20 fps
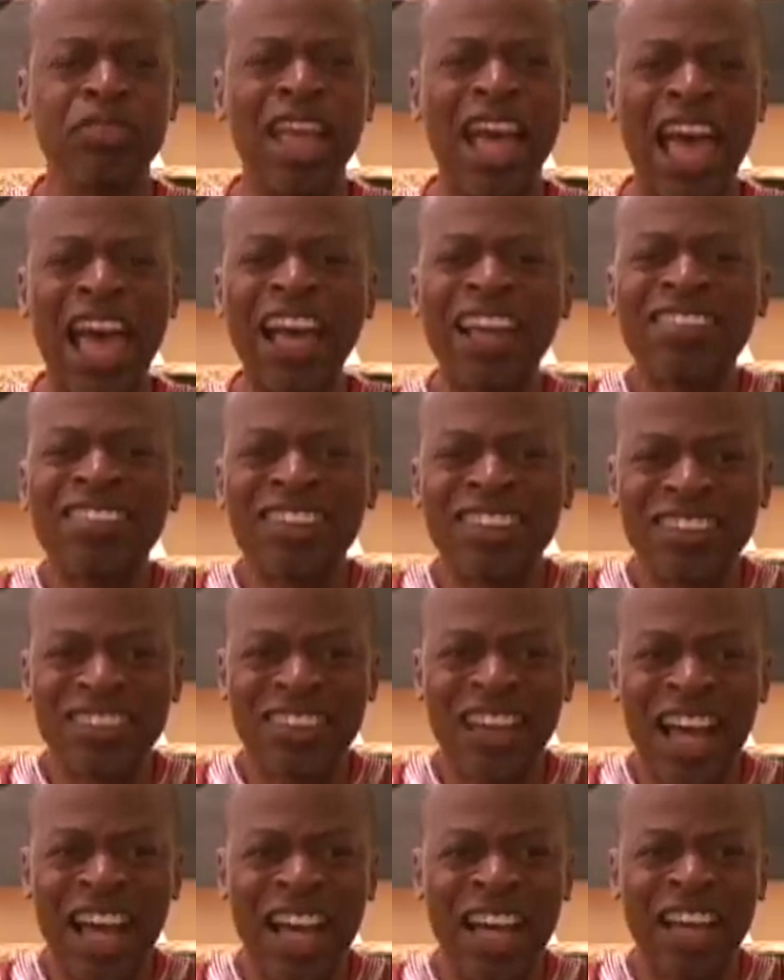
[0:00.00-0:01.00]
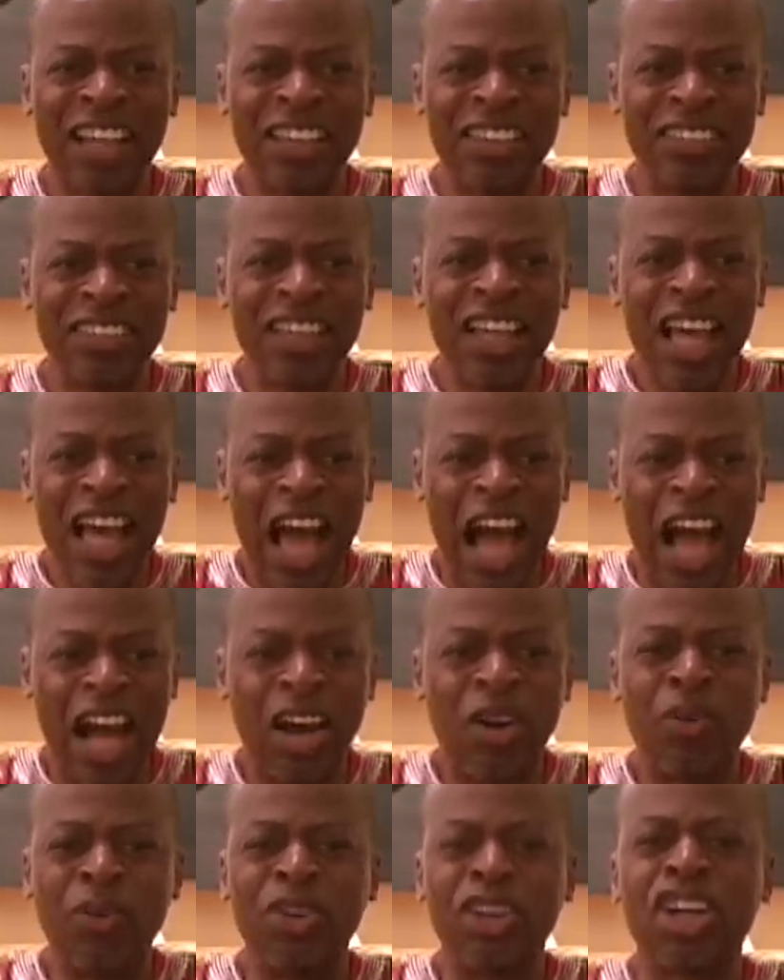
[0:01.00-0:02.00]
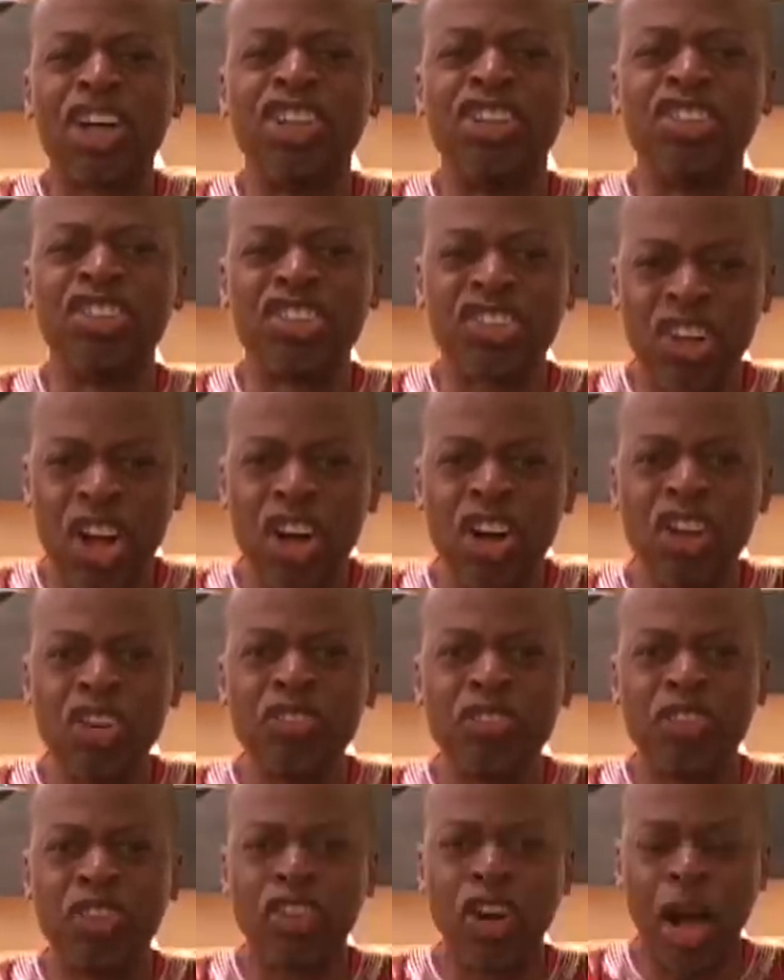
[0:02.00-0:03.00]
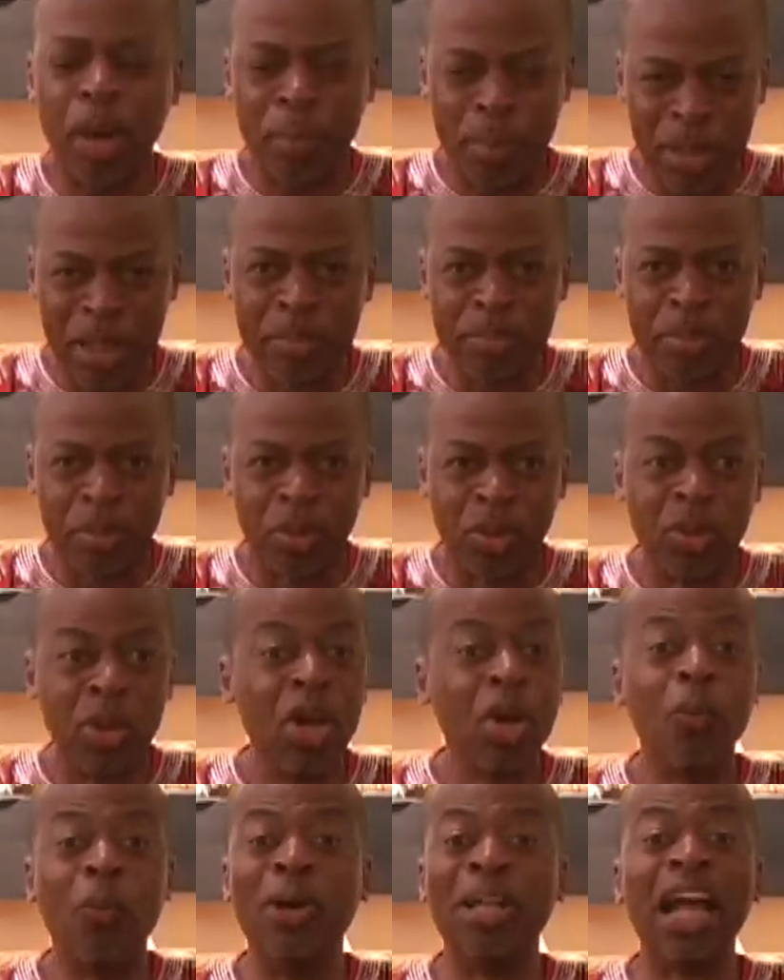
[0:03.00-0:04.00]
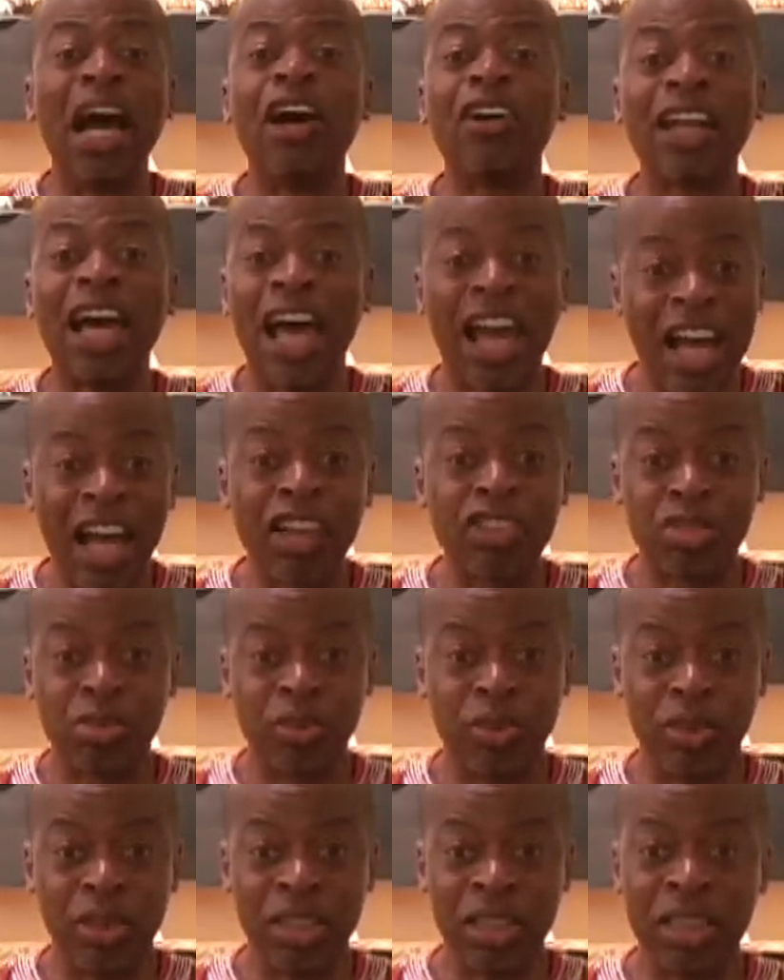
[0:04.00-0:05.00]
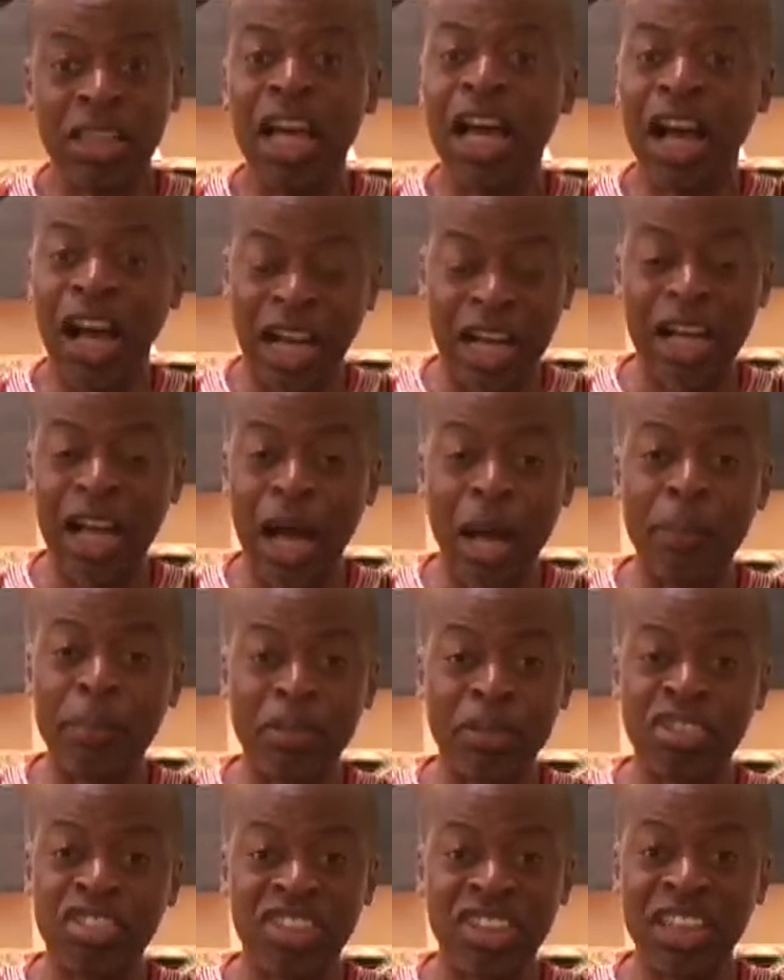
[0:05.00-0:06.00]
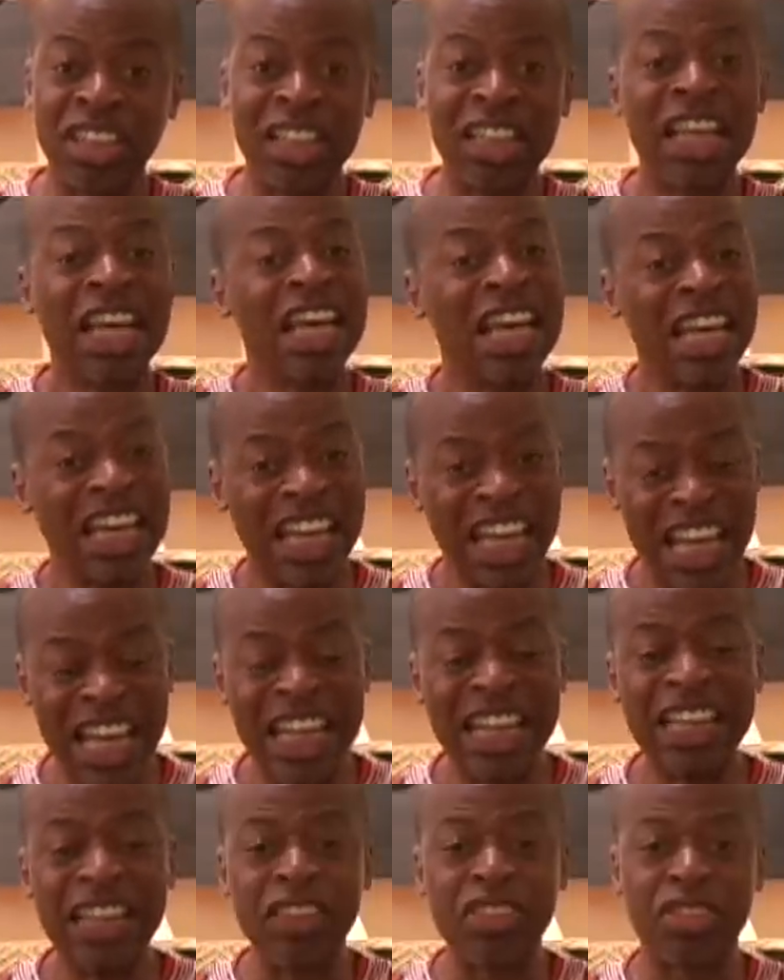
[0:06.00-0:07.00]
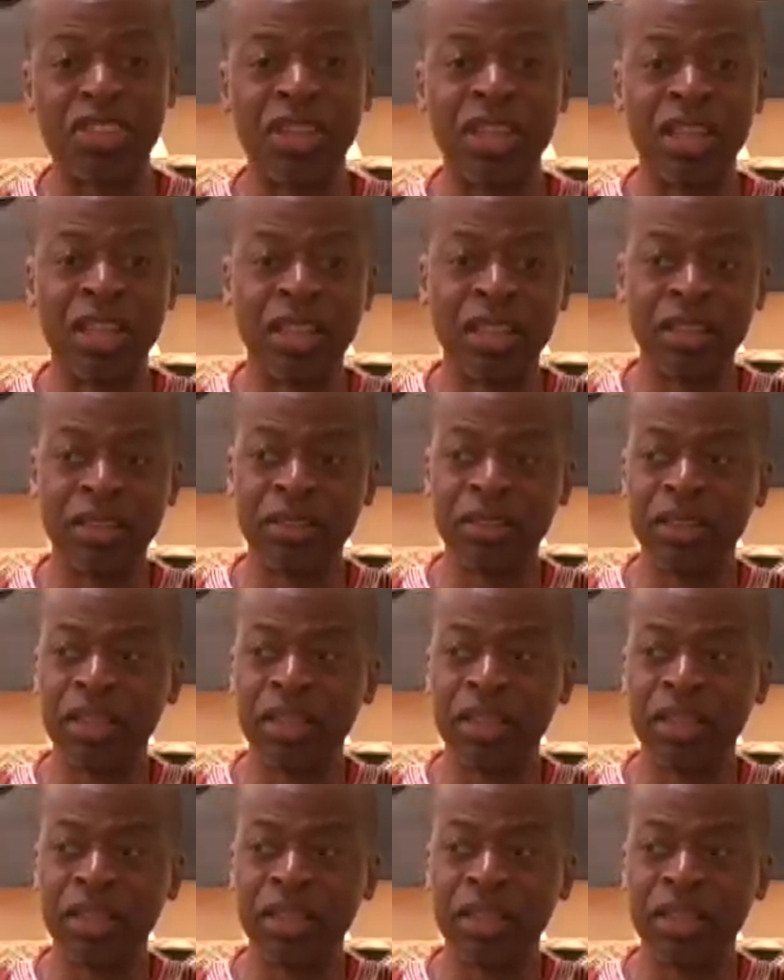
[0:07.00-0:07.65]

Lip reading: exercise our concern for our people without actually accomplishing anything